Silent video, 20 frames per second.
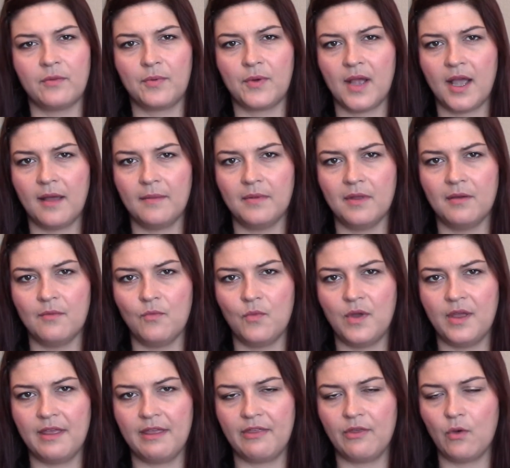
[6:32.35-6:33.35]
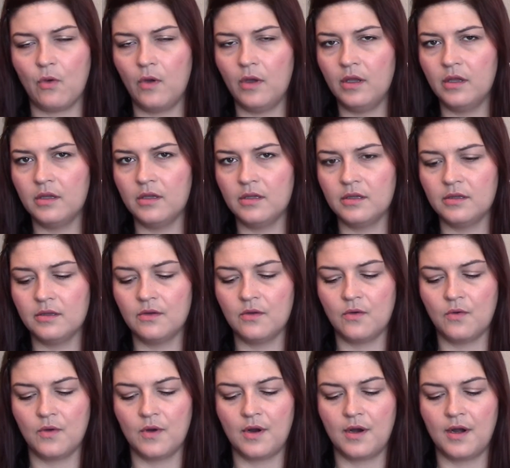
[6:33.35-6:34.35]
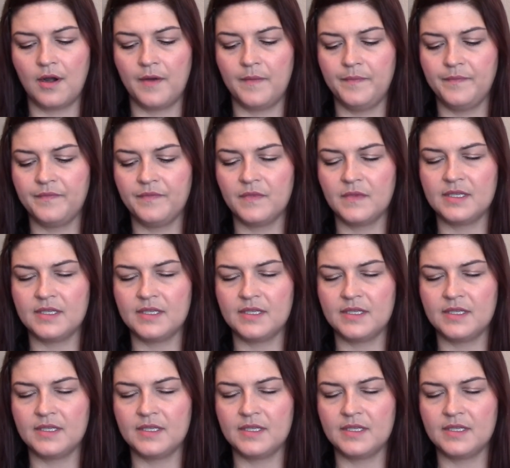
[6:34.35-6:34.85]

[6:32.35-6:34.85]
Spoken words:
problem with oil or